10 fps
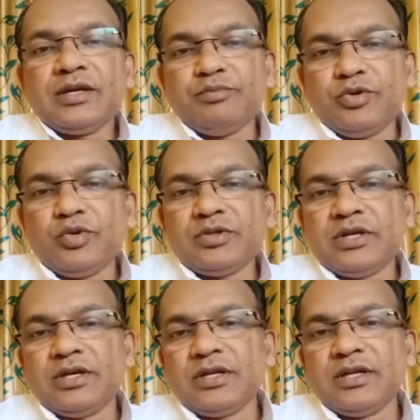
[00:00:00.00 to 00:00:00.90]

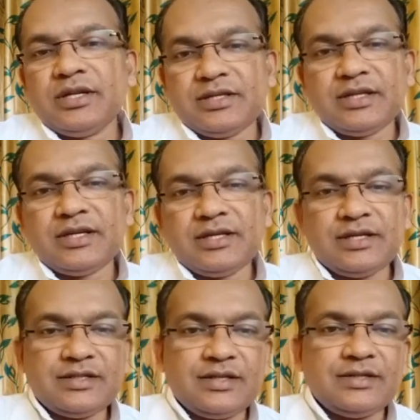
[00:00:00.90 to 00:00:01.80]
computer,
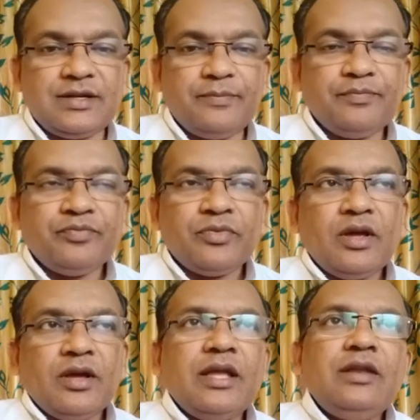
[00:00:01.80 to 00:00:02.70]
internet, etc.
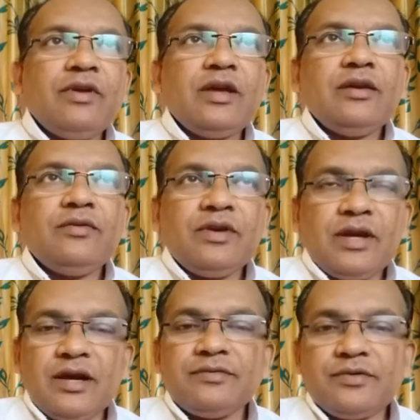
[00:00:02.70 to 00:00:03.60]
Anyway, we
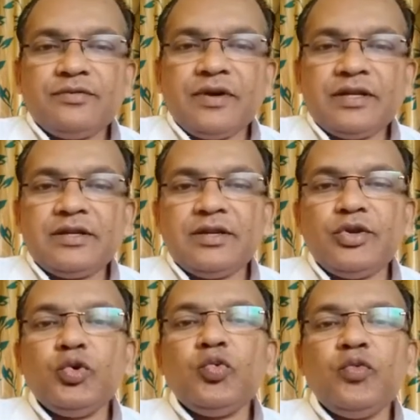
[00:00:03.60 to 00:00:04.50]
have to find
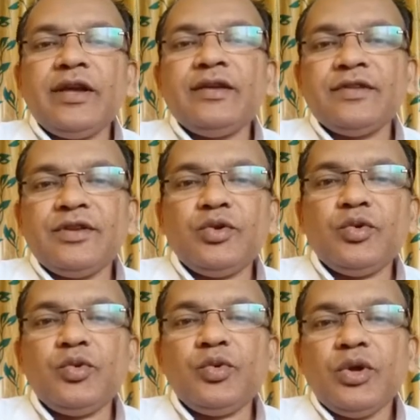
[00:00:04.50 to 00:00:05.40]
new ways and
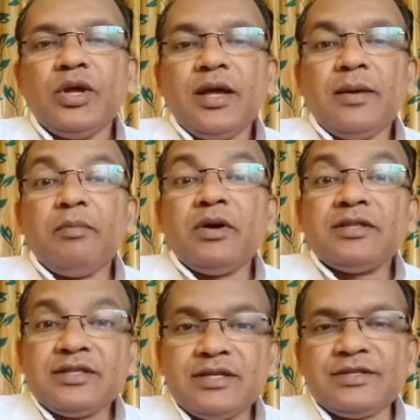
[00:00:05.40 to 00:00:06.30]
new
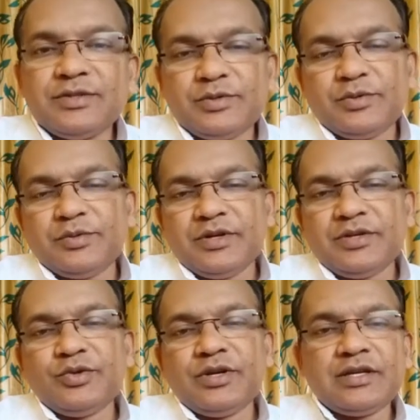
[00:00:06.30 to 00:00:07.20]
methods to
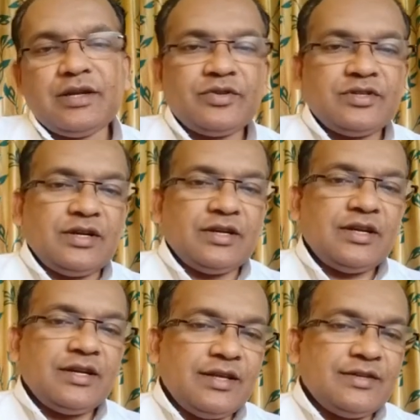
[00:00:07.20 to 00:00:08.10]
educate our
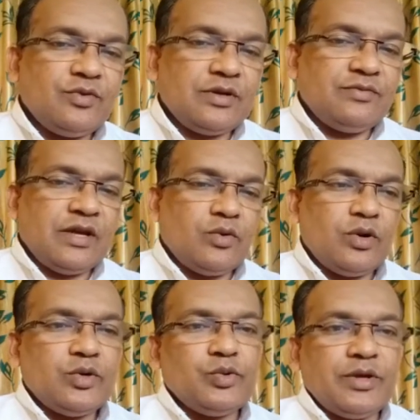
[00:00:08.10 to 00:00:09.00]
children, and that's what we are
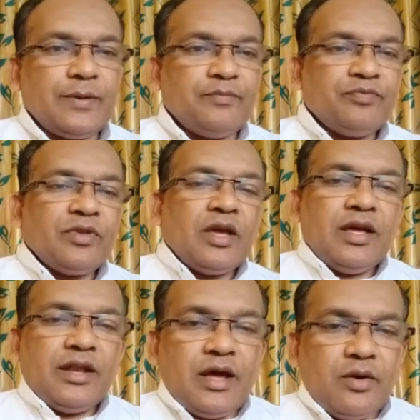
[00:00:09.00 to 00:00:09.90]
all doing.
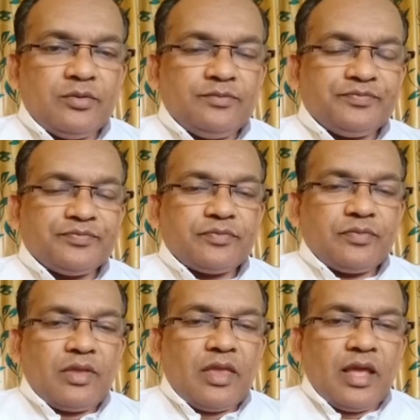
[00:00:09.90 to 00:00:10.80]
Now,
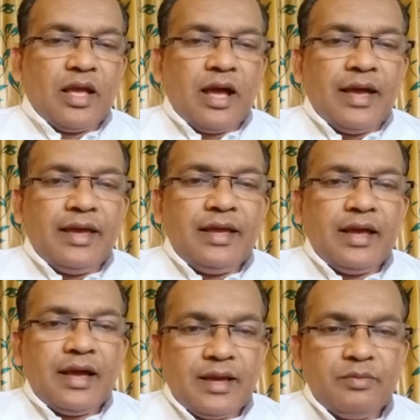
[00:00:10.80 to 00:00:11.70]

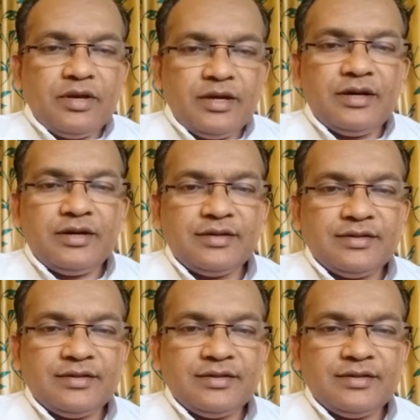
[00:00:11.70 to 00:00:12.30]
I am here